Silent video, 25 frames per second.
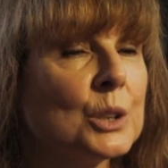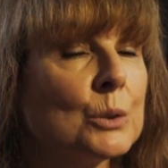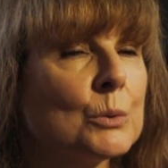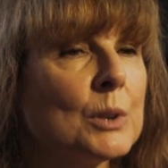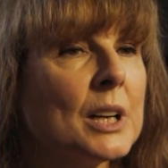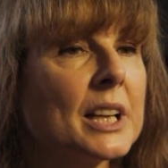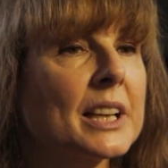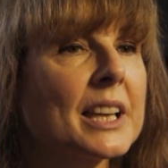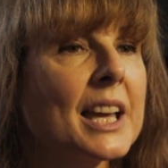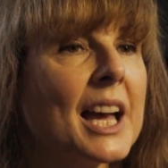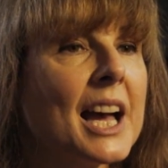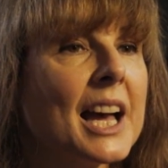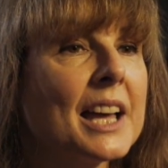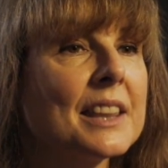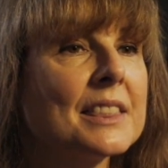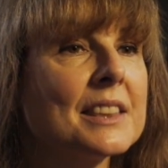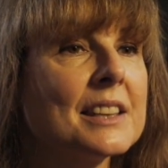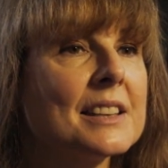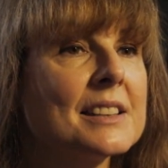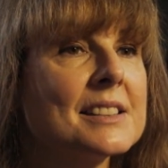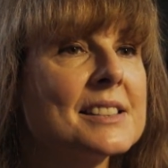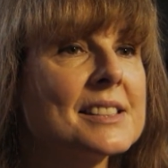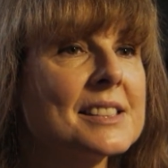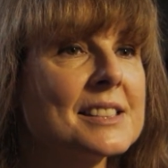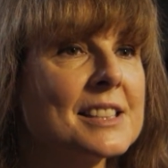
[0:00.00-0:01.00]
while
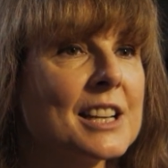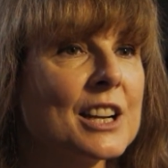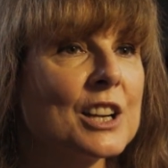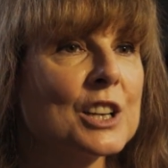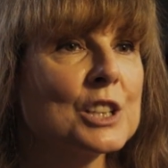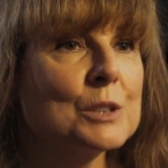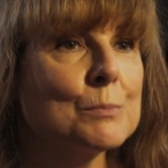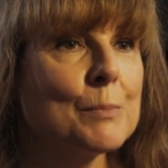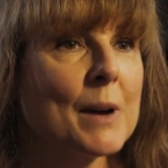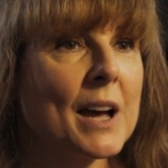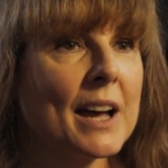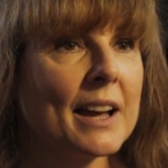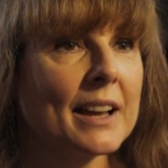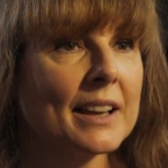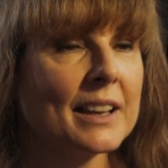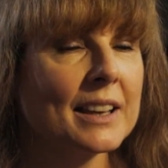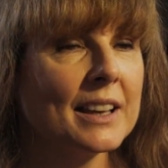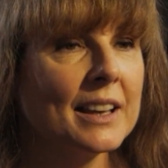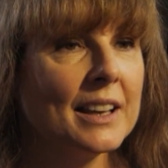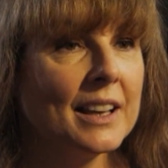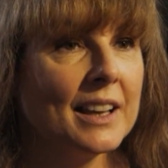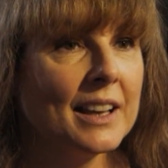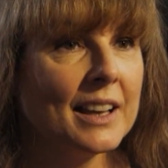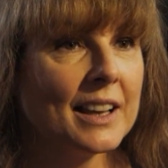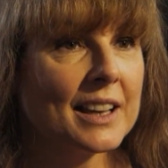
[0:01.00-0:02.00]
Kathy stared back
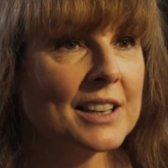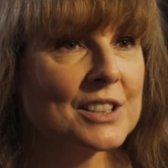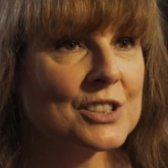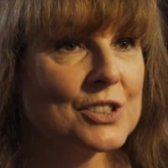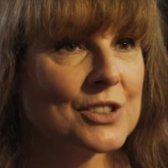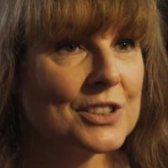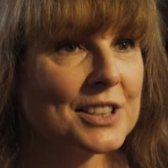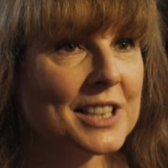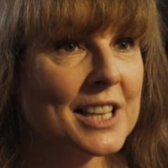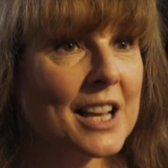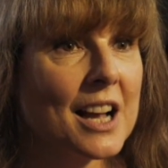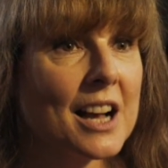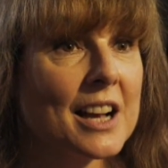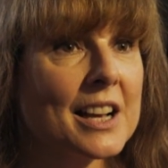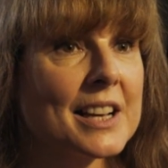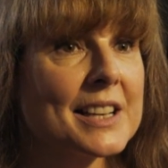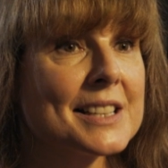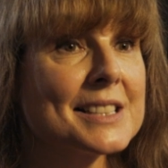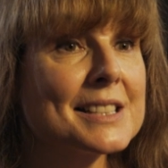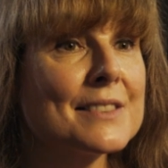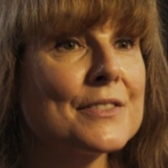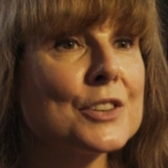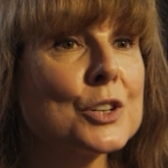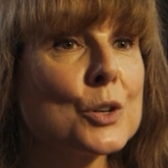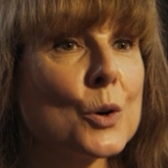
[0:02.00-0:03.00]
and saw the
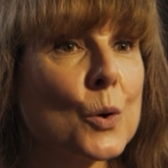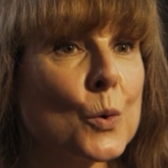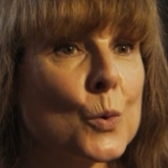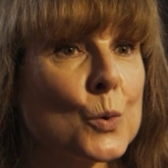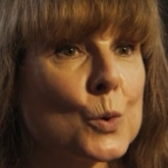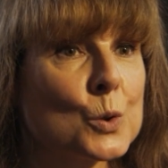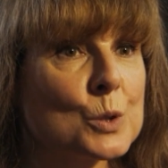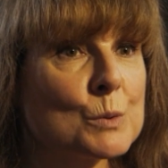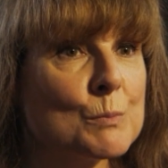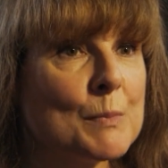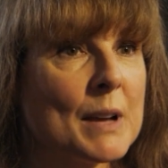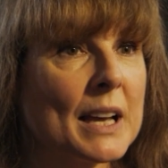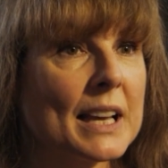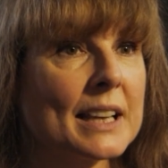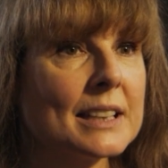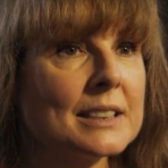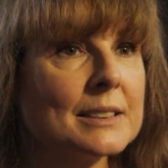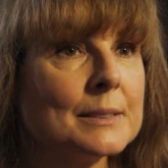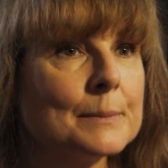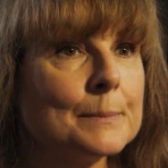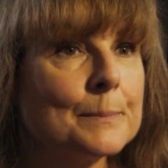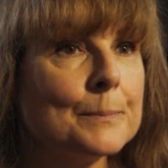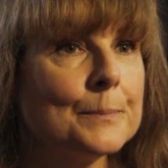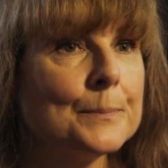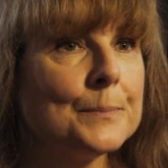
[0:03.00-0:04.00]
eyes of an old
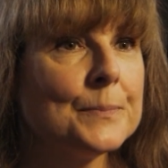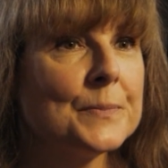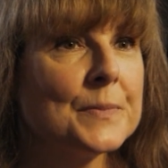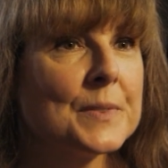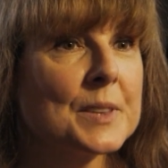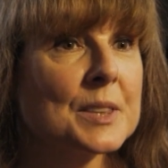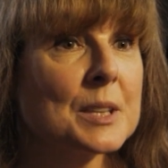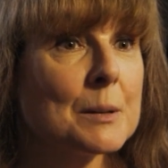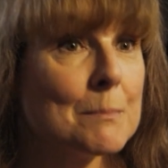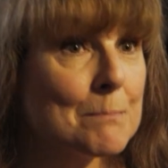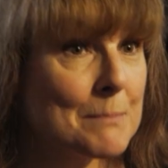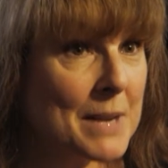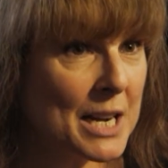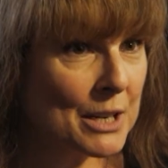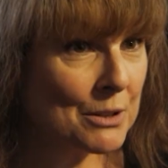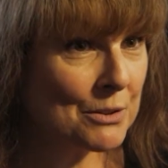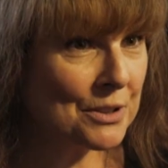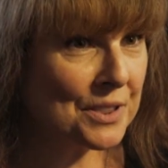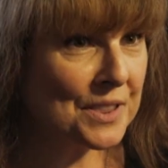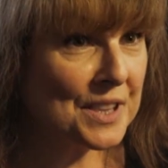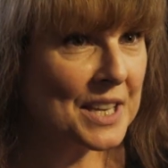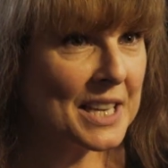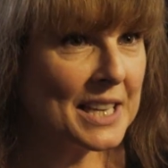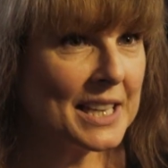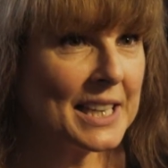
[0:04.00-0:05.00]
man, the
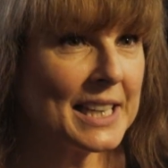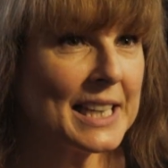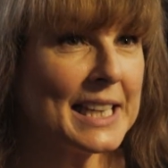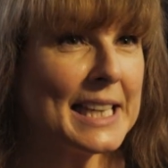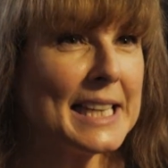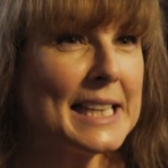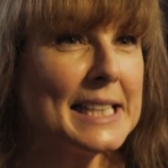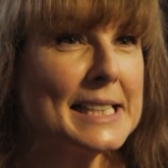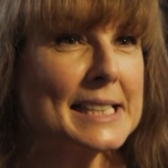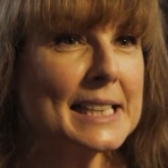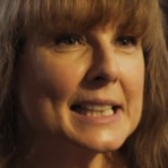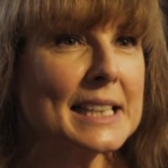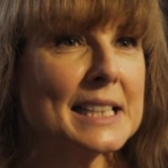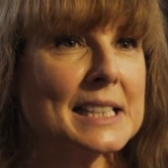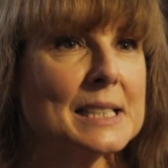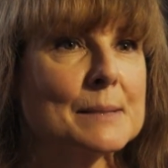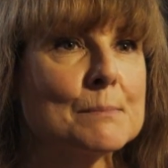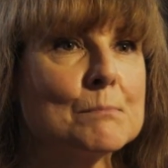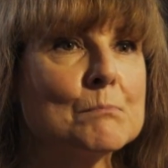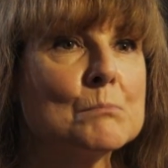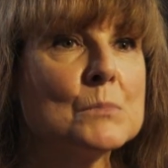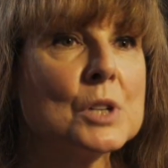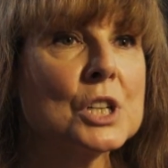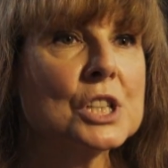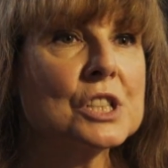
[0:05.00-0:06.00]
mouth eating as
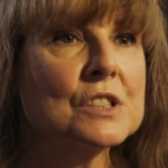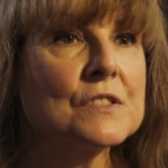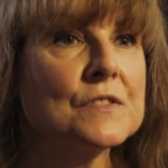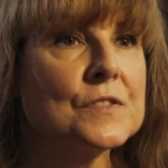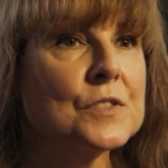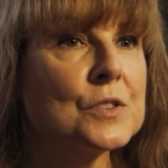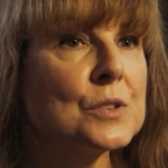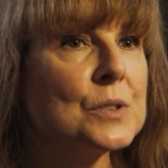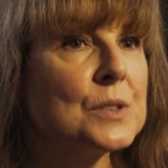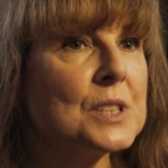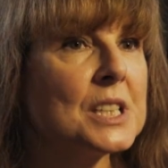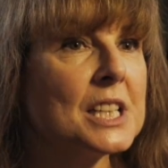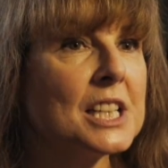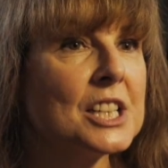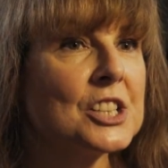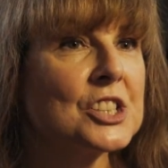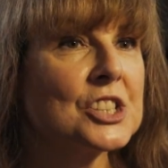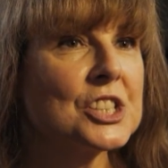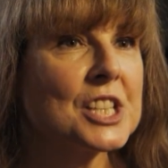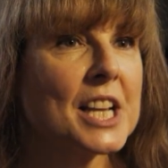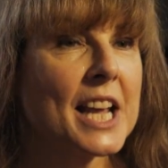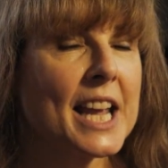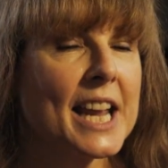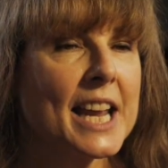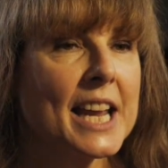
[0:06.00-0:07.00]
much food
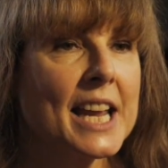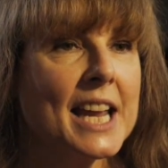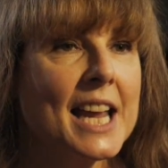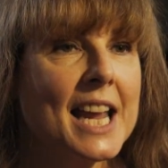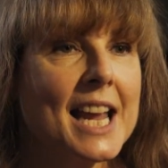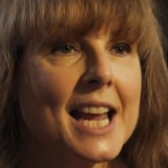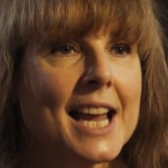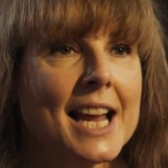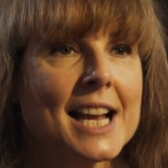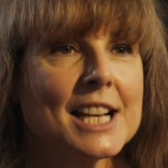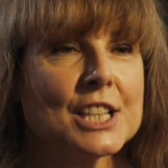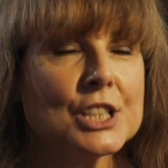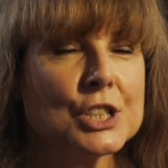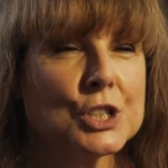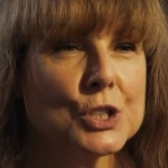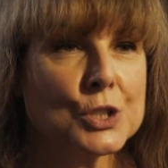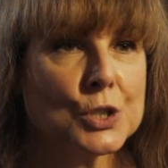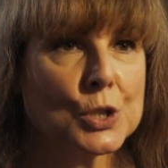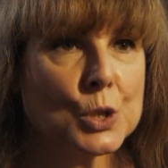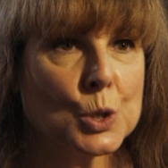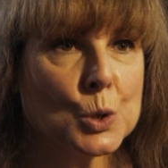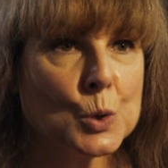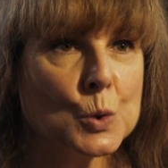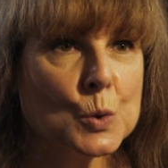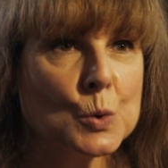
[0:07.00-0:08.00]
each day as
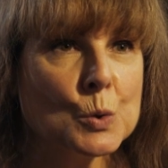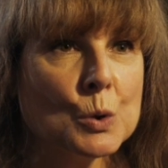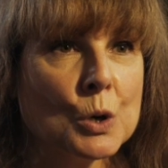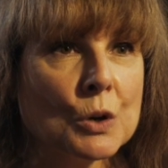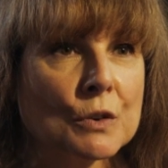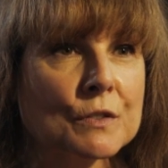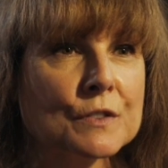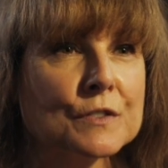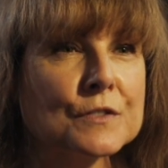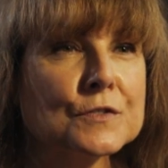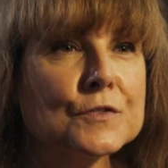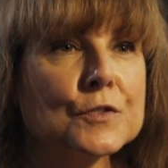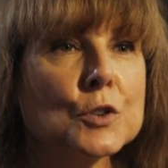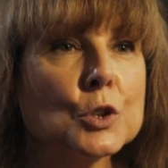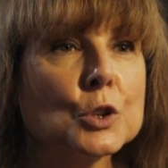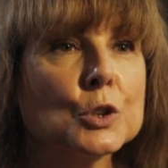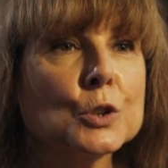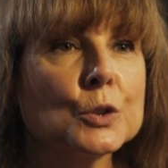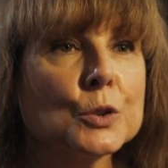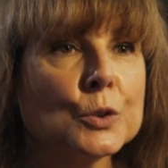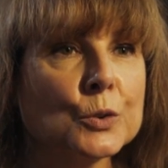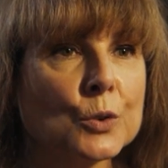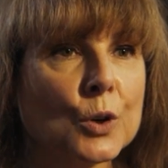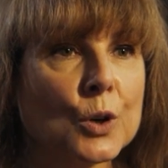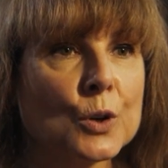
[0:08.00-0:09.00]
two
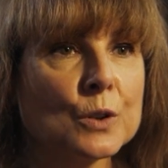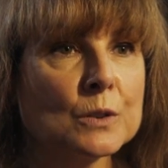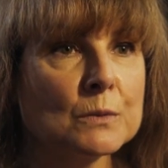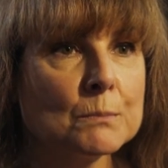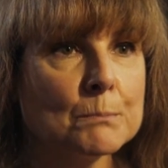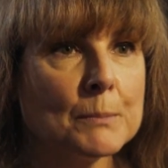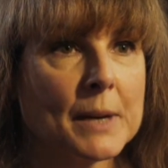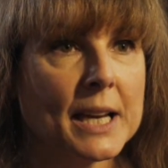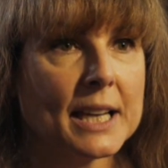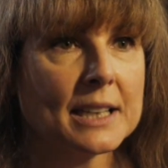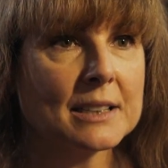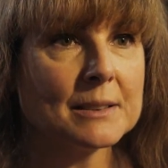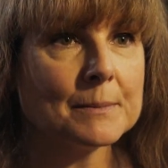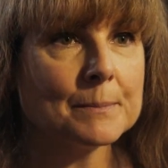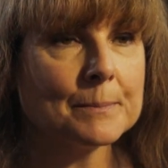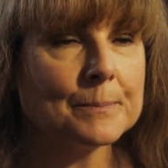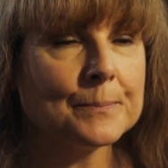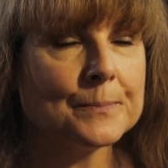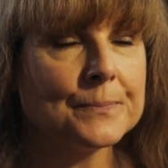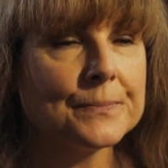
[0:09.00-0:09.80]
full-grown men.